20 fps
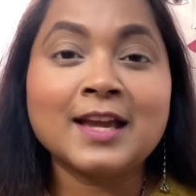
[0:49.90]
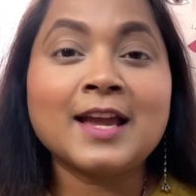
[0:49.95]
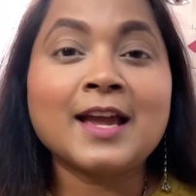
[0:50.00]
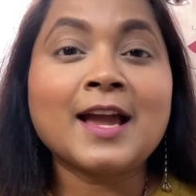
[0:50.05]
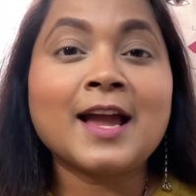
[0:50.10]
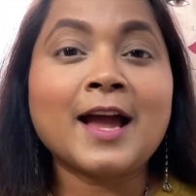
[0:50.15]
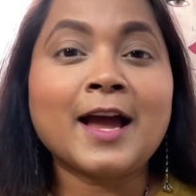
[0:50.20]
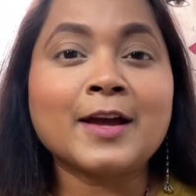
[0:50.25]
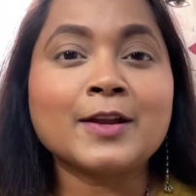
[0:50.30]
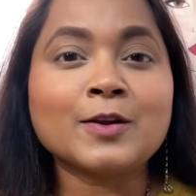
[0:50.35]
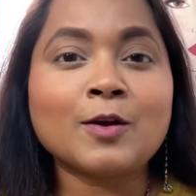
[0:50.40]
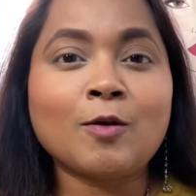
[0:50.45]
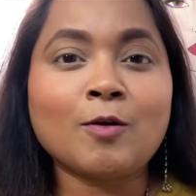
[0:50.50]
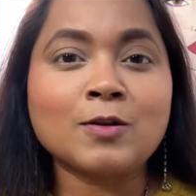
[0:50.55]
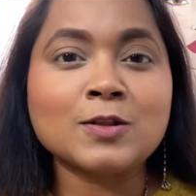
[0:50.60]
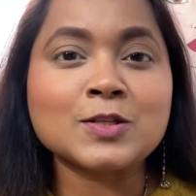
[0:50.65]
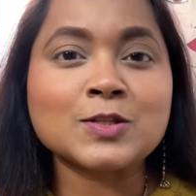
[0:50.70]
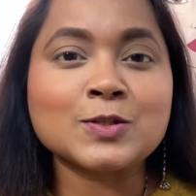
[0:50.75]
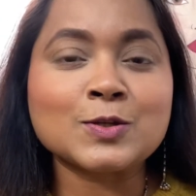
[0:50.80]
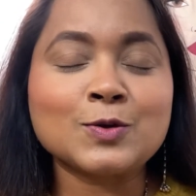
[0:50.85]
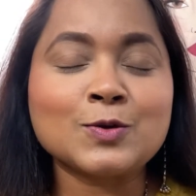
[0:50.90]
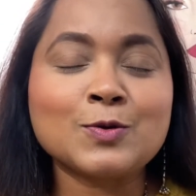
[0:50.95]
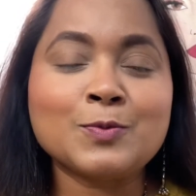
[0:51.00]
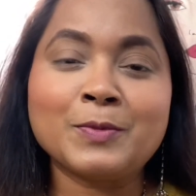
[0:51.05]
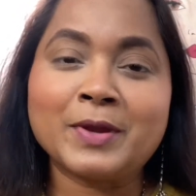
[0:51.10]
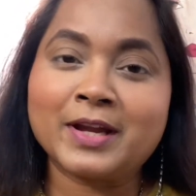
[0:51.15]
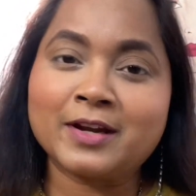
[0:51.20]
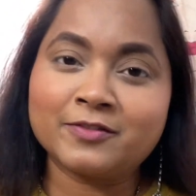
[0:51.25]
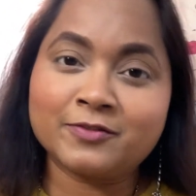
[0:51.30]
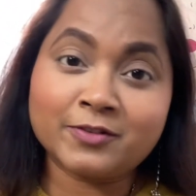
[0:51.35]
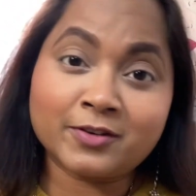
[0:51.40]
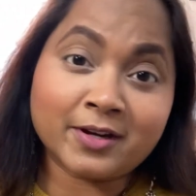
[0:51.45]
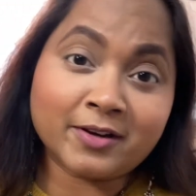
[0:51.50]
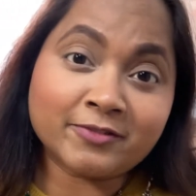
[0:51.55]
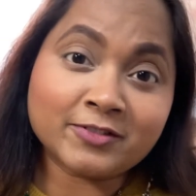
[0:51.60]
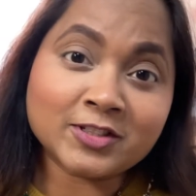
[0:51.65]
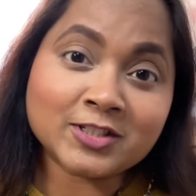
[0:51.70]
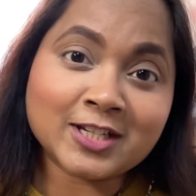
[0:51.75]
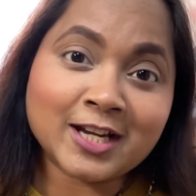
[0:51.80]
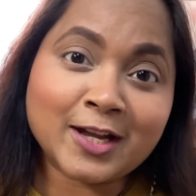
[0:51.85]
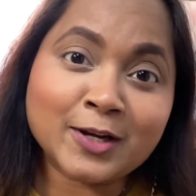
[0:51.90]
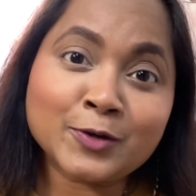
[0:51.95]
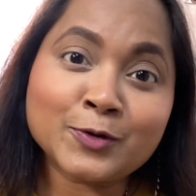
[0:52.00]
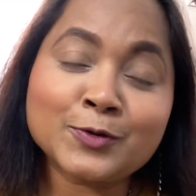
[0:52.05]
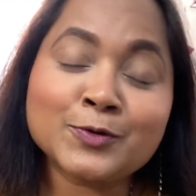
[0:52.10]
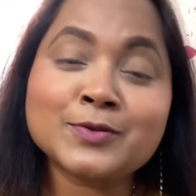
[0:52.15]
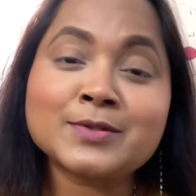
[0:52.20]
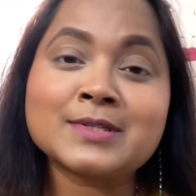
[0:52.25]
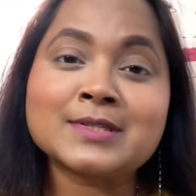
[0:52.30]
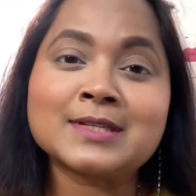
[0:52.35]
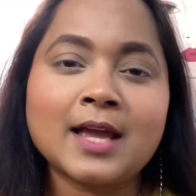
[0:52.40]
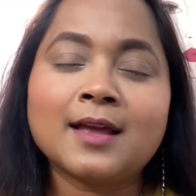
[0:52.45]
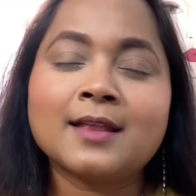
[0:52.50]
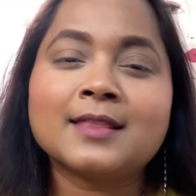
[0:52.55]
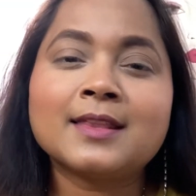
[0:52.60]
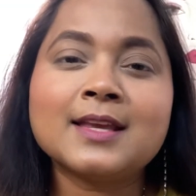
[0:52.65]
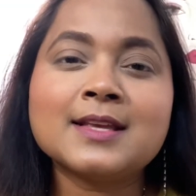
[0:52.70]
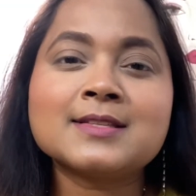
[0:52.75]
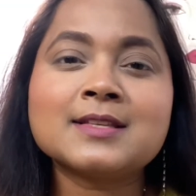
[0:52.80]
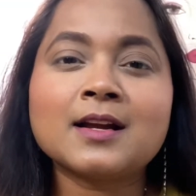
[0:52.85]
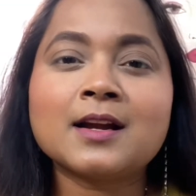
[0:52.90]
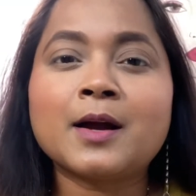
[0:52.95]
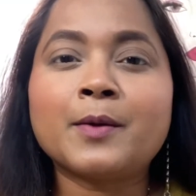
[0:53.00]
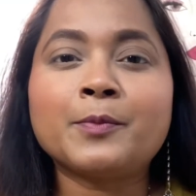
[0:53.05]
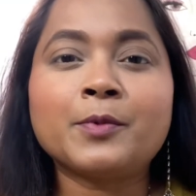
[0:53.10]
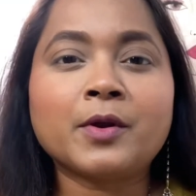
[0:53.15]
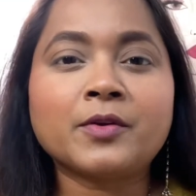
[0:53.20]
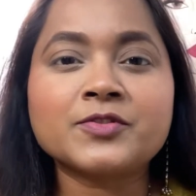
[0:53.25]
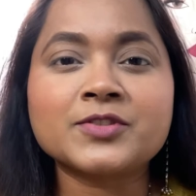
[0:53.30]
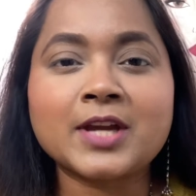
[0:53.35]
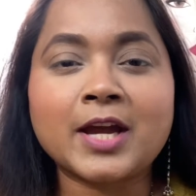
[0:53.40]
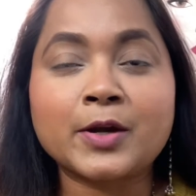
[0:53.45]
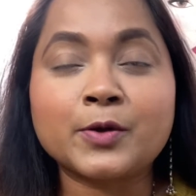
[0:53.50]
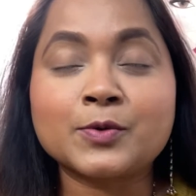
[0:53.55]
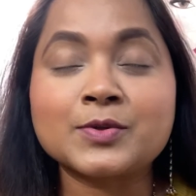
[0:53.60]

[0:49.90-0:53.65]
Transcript: and also Makeup Forever shadows. These are a couple of shadows